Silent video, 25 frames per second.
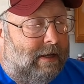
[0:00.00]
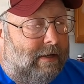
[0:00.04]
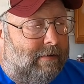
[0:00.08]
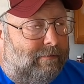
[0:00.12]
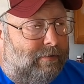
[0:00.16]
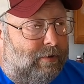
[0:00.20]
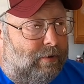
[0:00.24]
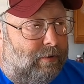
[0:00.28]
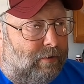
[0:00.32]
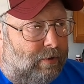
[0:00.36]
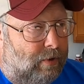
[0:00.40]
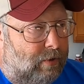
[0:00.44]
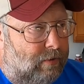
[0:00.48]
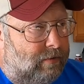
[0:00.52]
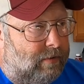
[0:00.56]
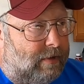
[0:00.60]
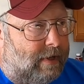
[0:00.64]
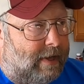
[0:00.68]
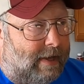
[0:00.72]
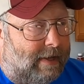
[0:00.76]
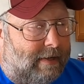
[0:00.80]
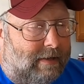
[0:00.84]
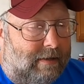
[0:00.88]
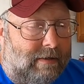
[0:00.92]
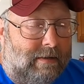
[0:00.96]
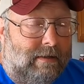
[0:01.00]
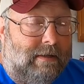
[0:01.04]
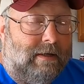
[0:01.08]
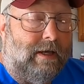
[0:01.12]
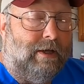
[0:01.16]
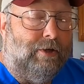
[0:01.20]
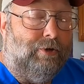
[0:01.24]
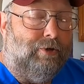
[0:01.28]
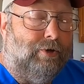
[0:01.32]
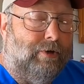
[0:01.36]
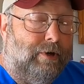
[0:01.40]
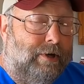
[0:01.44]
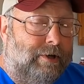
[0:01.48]
If you do that
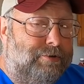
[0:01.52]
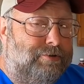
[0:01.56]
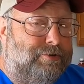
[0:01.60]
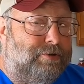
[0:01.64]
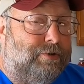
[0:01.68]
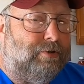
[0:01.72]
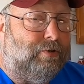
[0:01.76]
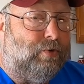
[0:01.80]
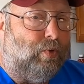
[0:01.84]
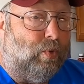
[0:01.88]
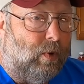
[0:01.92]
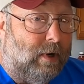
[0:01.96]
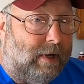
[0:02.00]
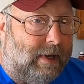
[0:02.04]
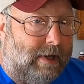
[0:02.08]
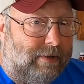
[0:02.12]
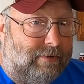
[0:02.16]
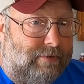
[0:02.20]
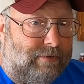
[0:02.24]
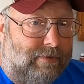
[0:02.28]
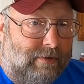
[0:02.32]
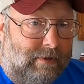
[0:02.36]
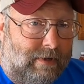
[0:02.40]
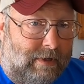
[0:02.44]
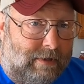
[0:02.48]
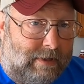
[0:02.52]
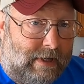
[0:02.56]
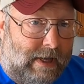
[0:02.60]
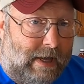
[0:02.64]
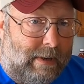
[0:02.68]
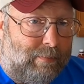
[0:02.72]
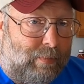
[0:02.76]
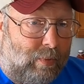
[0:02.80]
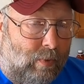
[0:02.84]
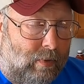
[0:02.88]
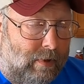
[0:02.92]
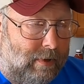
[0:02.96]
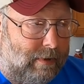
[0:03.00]
and your engine quits at
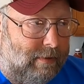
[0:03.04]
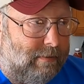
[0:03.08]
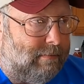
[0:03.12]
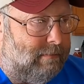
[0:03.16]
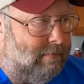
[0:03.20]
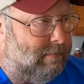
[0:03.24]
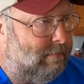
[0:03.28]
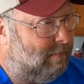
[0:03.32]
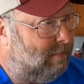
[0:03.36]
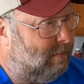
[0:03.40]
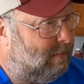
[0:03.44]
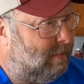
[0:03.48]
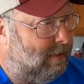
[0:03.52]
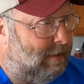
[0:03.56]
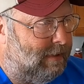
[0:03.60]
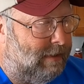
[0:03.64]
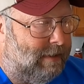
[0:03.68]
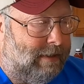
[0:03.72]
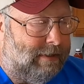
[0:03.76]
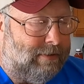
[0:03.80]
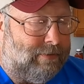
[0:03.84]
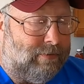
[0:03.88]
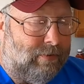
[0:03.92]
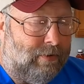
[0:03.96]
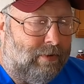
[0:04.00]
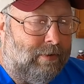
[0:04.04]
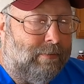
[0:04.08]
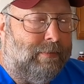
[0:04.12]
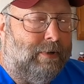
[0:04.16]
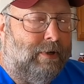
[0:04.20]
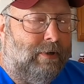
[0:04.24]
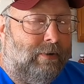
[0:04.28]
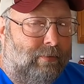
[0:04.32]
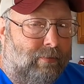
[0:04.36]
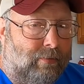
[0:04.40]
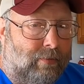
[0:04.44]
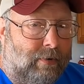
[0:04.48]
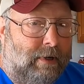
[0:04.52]
that point, it's going to
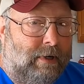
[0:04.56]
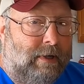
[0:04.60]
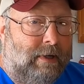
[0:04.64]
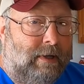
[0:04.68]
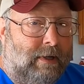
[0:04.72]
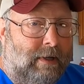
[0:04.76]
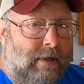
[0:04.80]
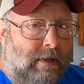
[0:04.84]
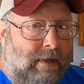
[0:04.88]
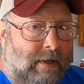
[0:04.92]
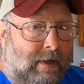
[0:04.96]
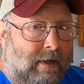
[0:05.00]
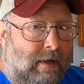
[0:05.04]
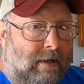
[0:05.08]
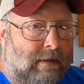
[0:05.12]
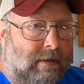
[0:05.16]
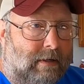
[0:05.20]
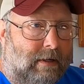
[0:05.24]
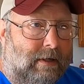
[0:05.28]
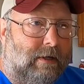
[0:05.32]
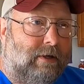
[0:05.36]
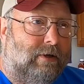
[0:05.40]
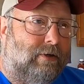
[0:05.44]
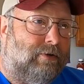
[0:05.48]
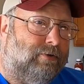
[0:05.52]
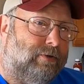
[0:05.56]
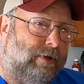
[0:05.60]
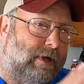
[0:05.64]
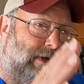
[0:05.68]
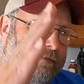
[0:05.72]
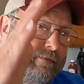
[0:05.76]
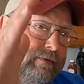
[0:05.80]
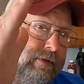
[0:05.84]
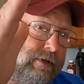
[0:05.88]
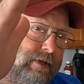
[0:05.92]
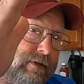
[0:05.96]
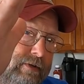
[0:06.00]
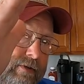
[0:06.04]
be really ugly because you
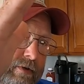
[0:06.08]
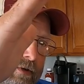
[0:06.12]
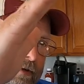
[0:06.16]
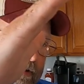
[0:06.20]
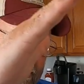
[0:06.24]
have to get